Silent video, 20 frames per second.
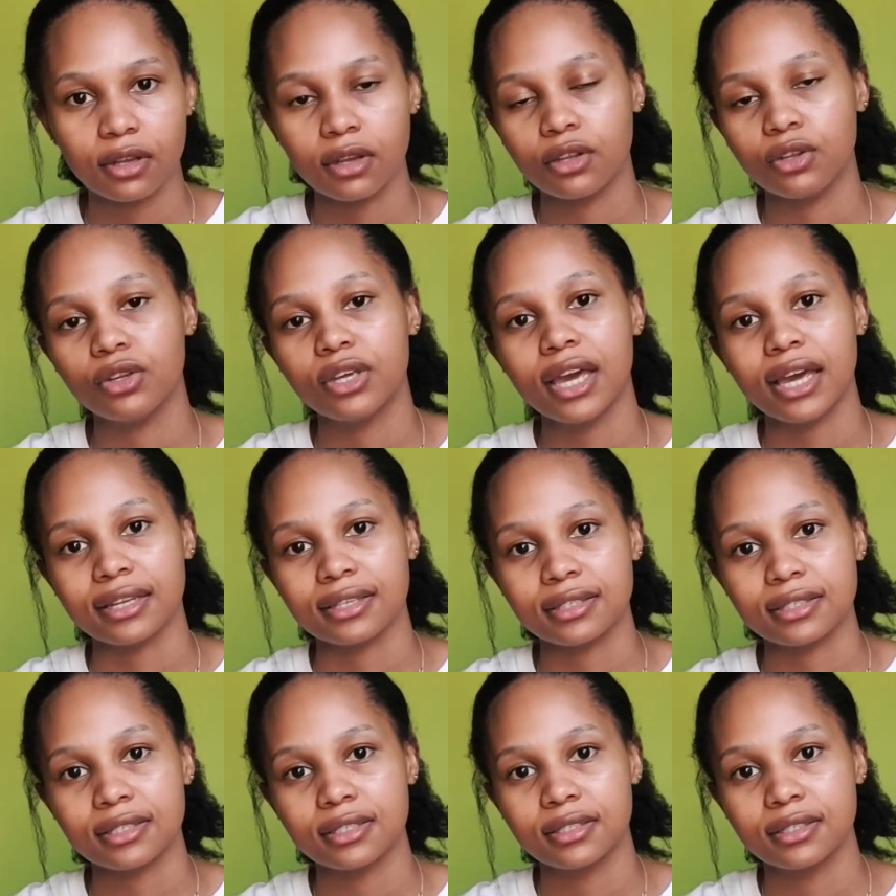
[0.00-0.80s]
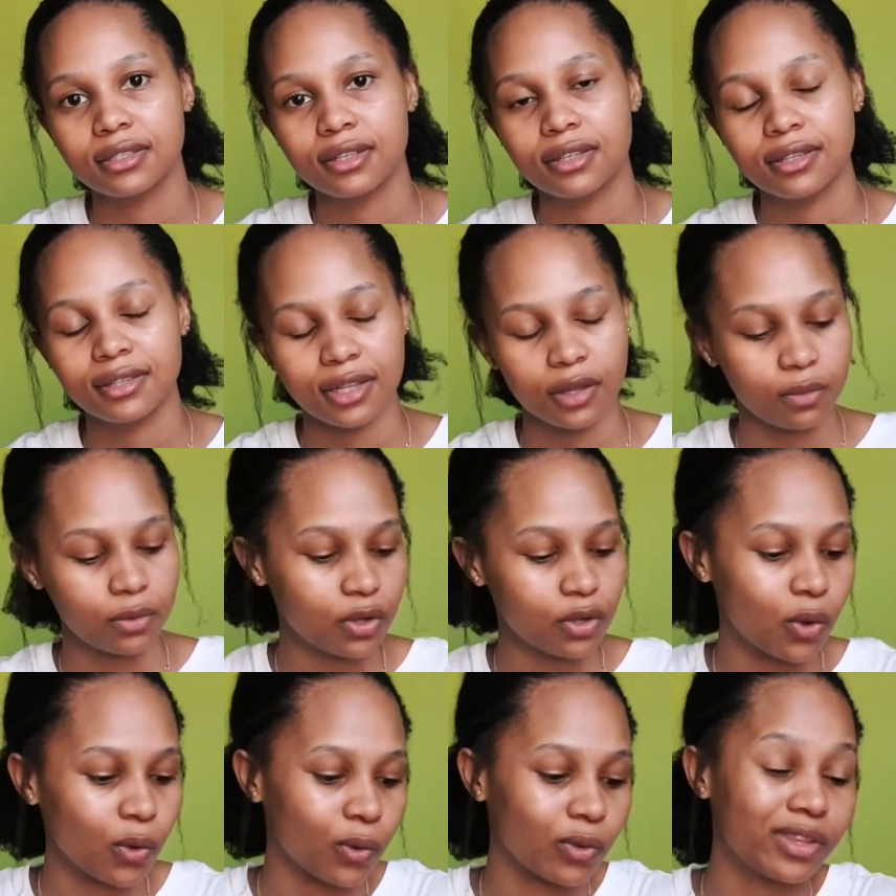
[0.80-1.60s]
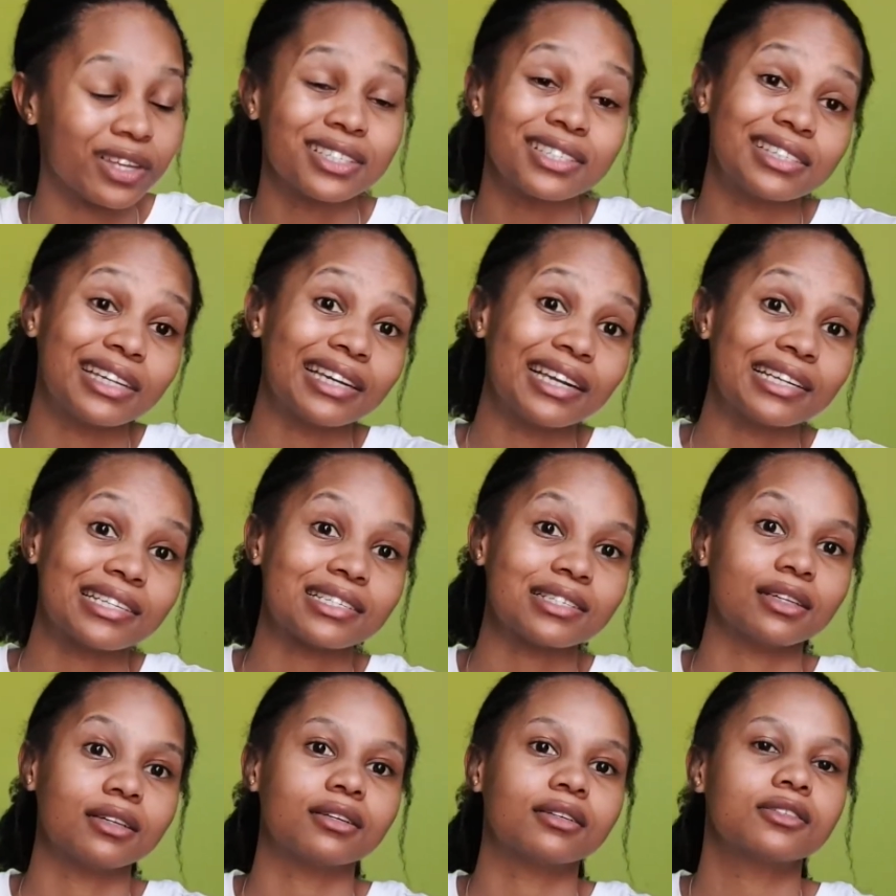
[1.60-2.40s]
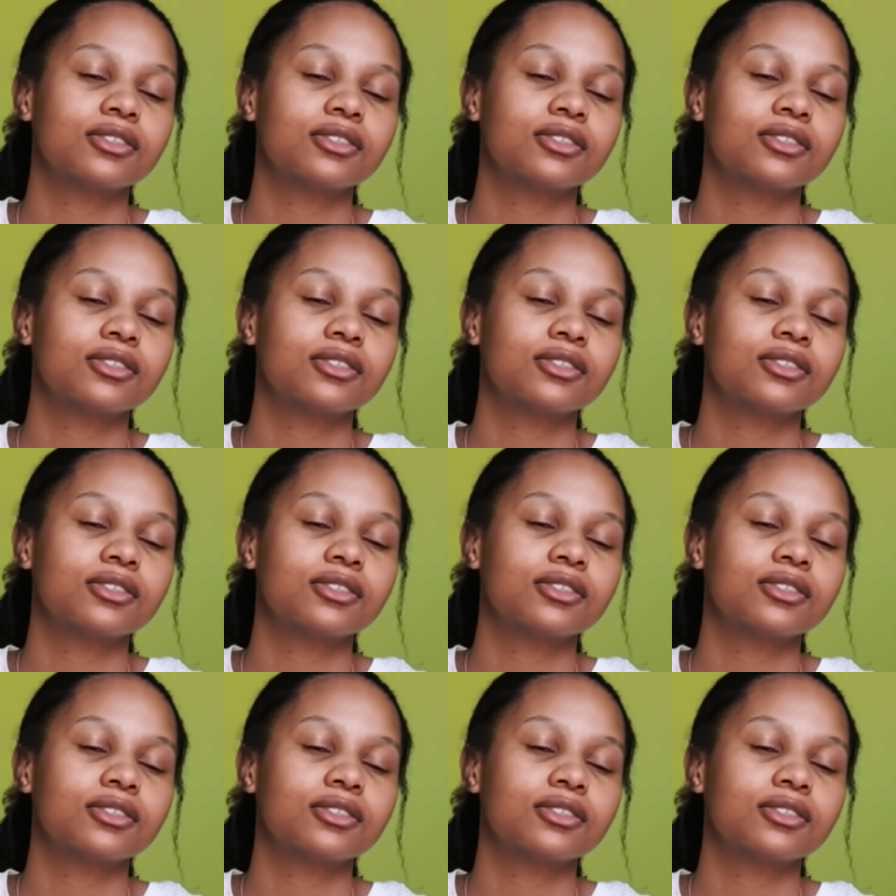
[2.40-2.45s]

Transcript: You get? There we go. There's the lesson.